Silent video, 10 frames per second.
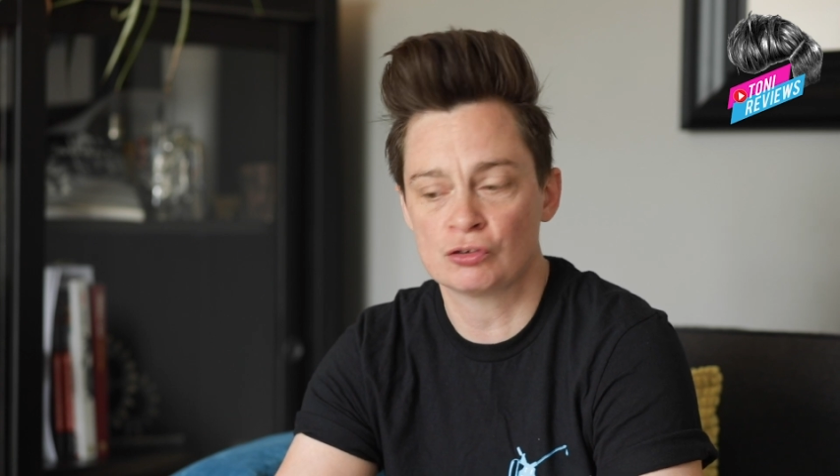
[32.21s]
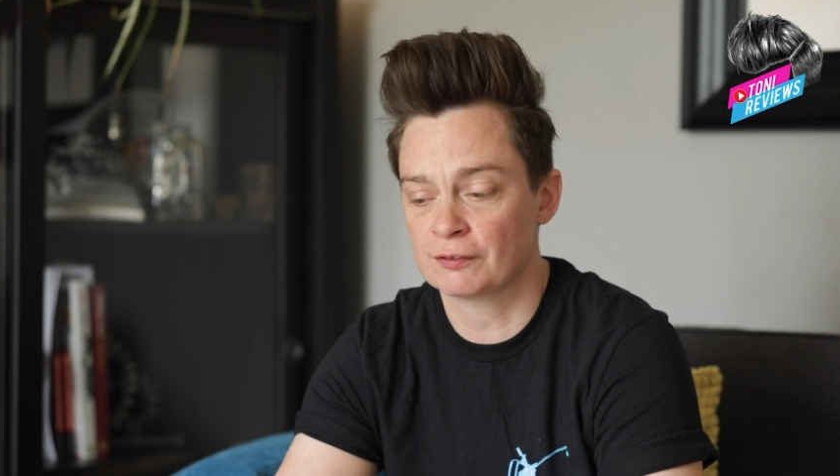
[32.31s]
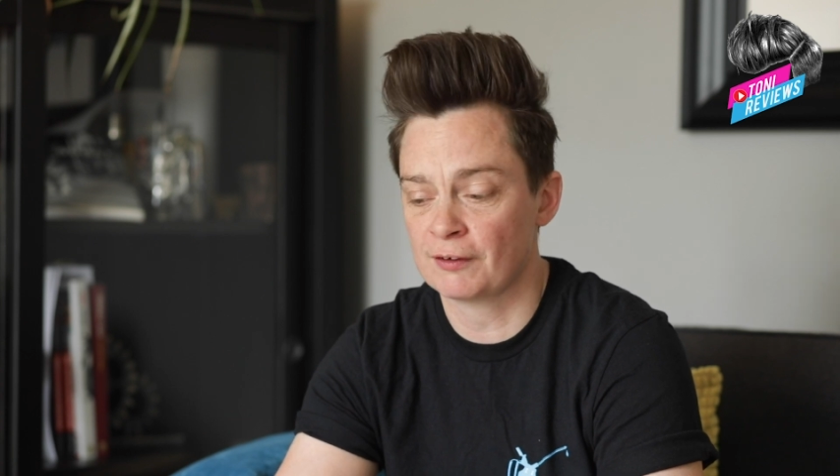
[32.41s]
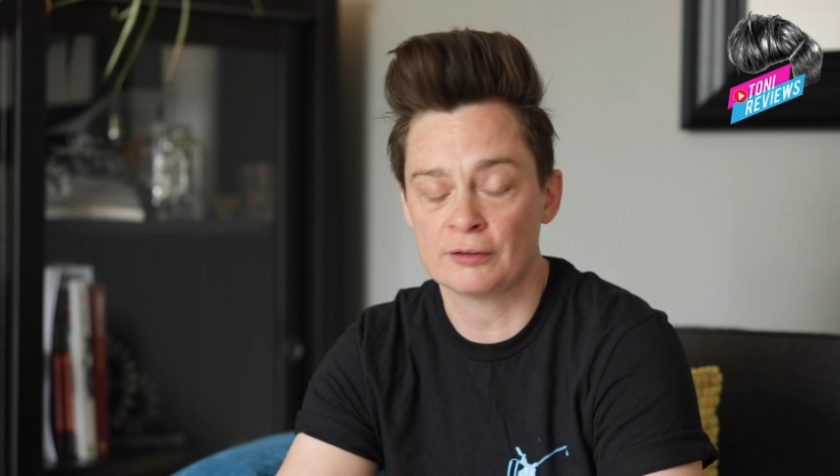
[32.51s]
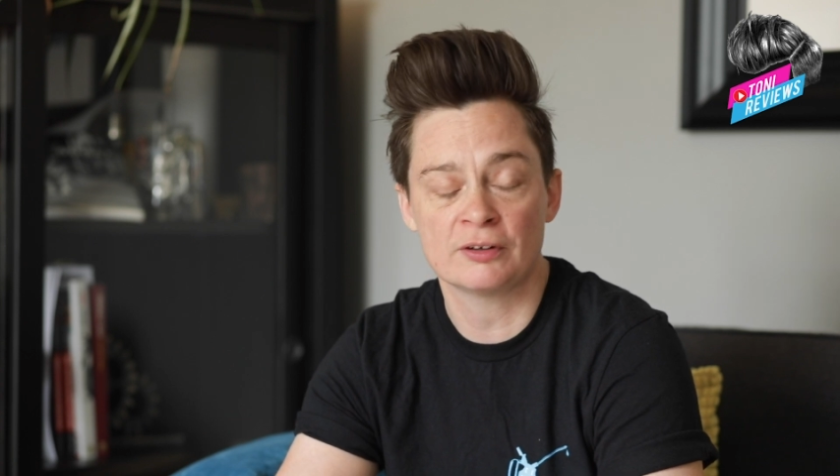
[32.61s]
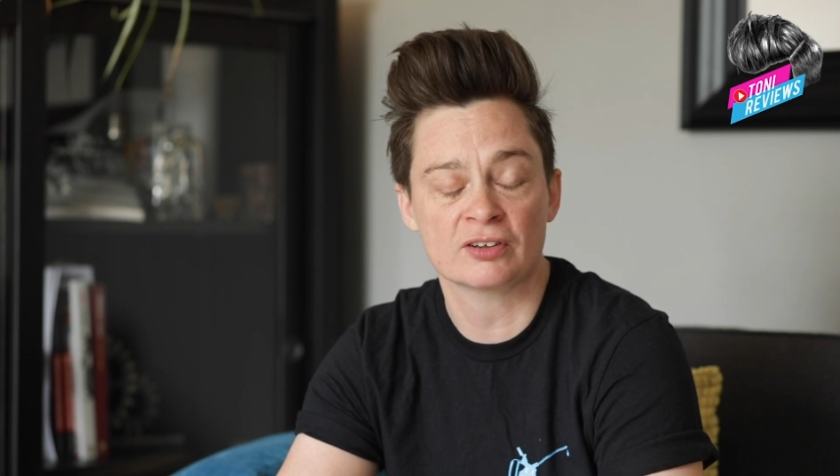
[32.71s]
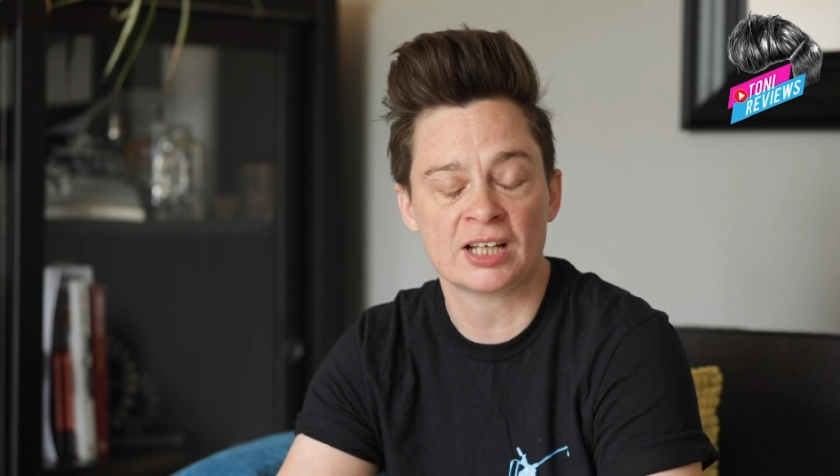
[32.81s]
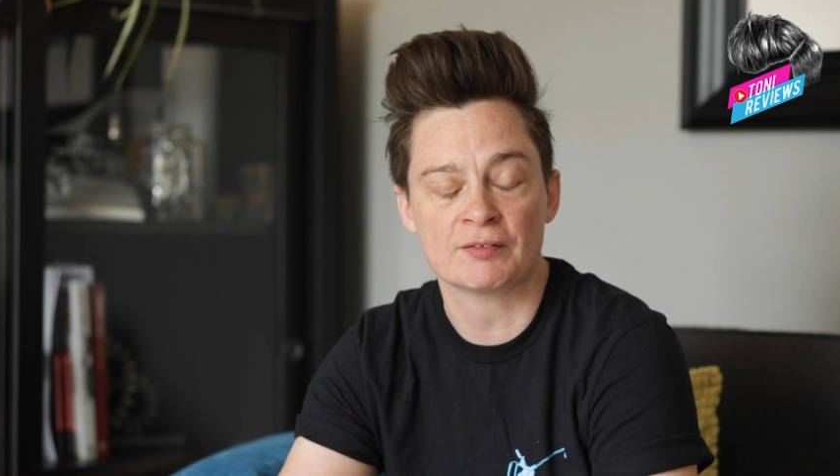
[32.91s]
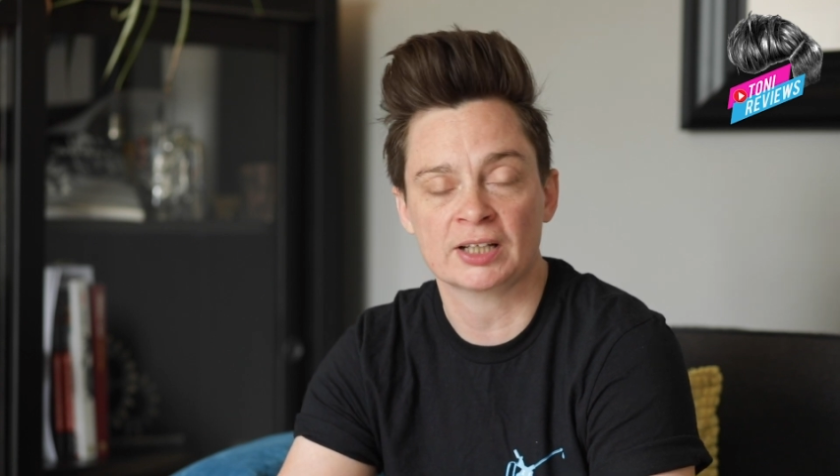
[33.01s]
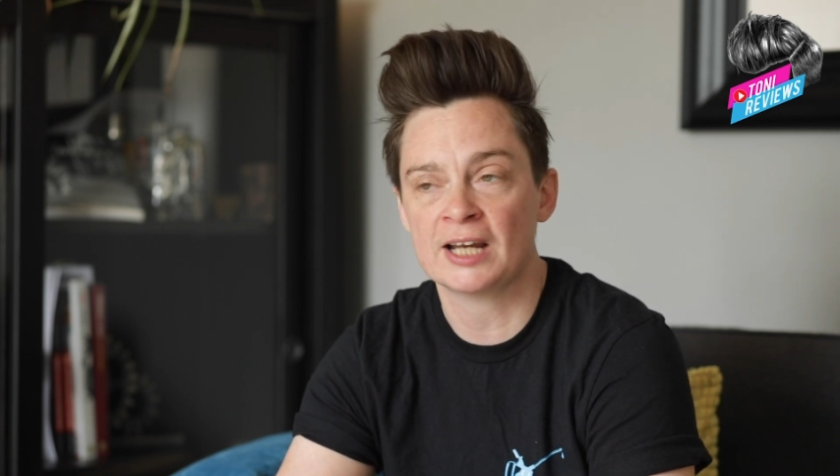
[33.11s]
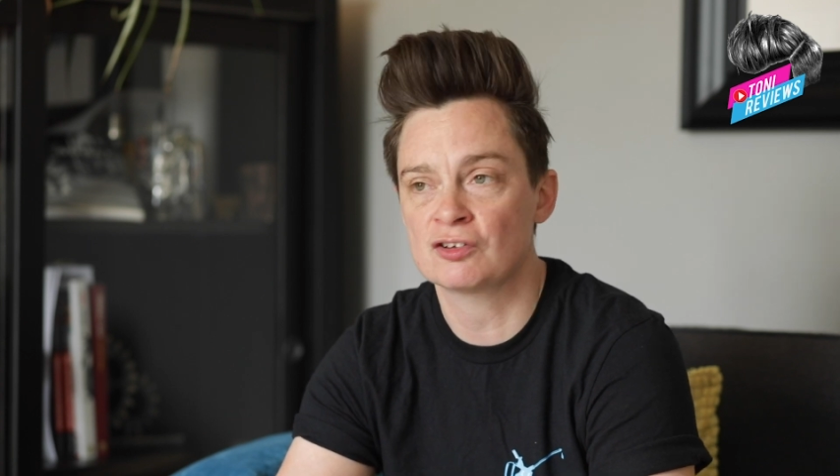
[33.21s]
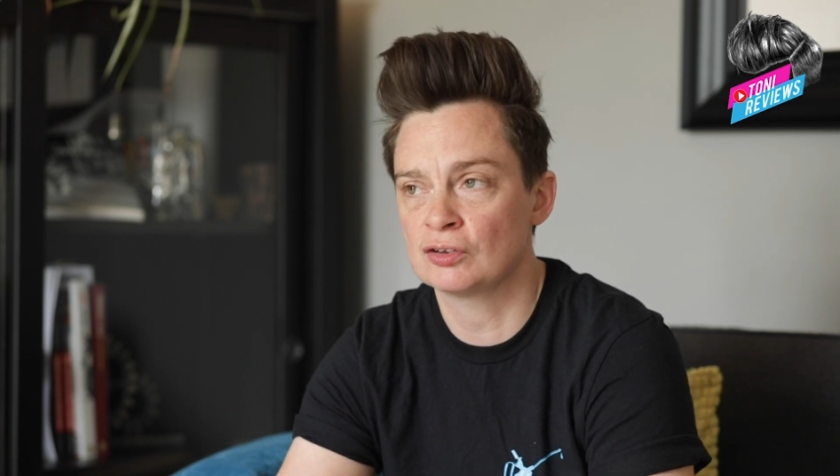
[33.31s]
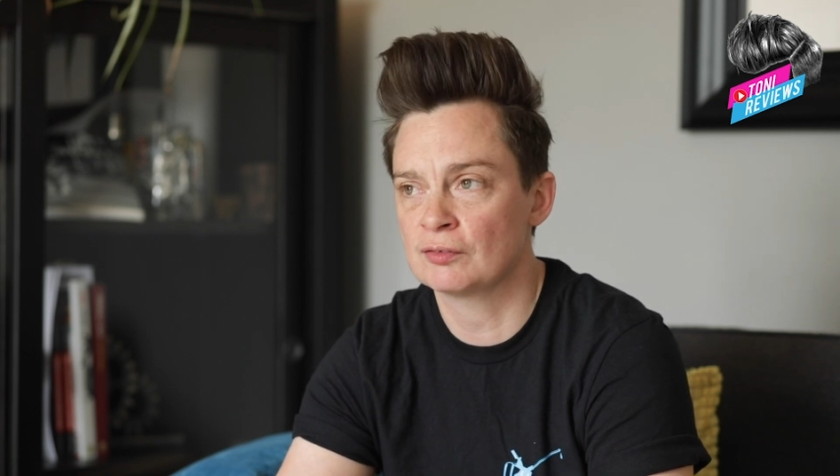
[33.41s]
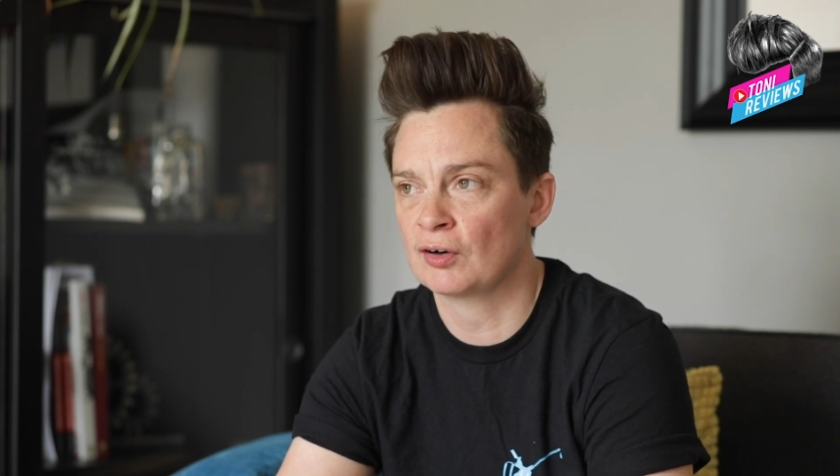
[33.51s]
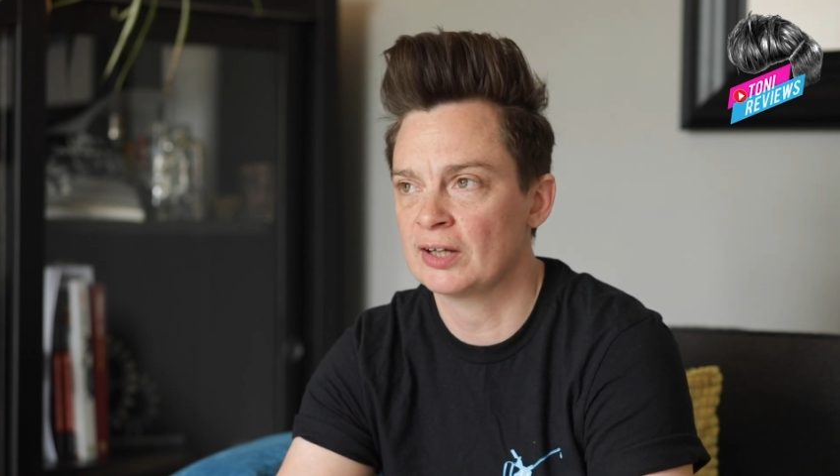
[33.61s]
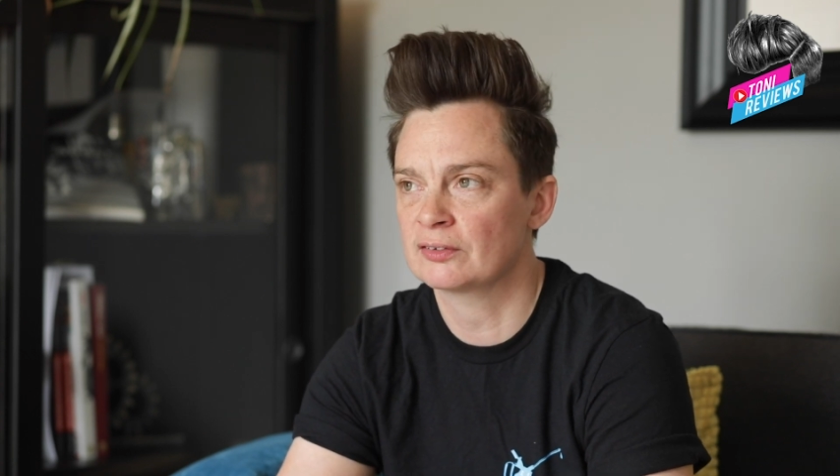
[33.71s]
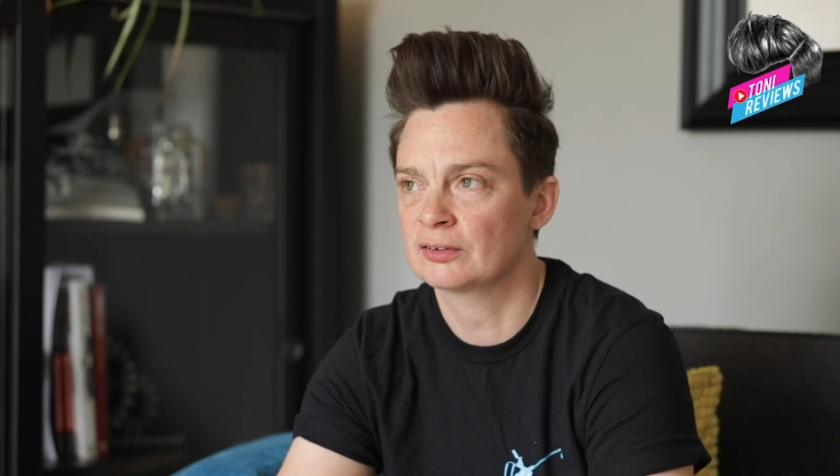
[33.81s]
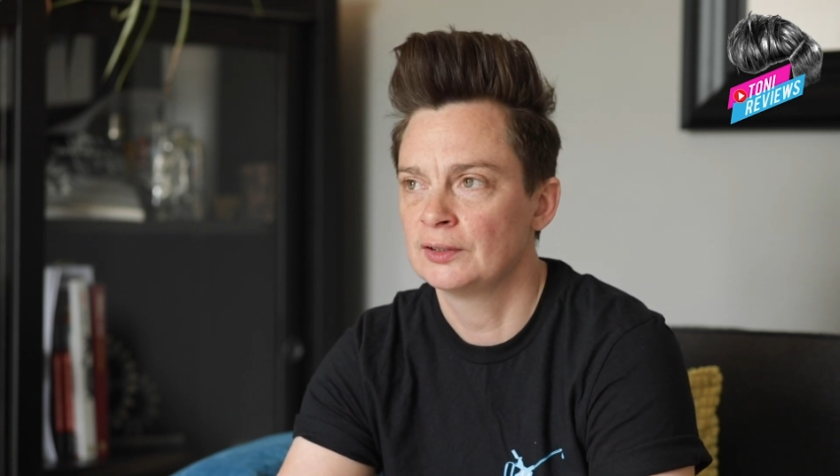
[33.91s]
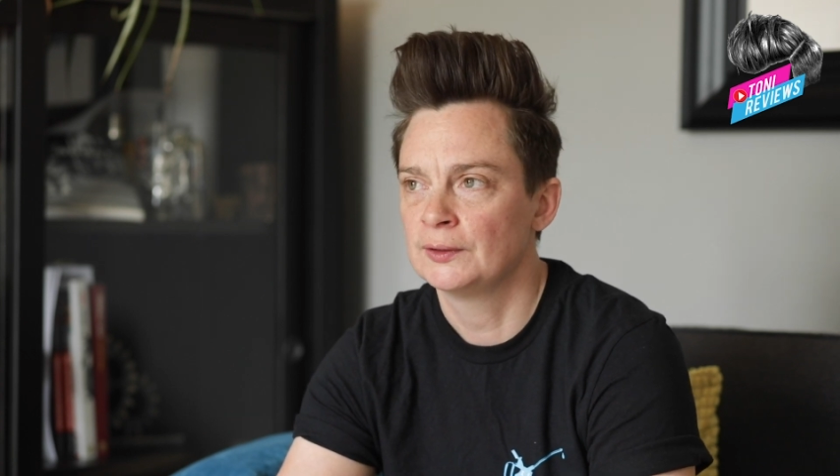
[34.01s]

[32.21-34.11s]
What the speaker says: your phone as a navigation device.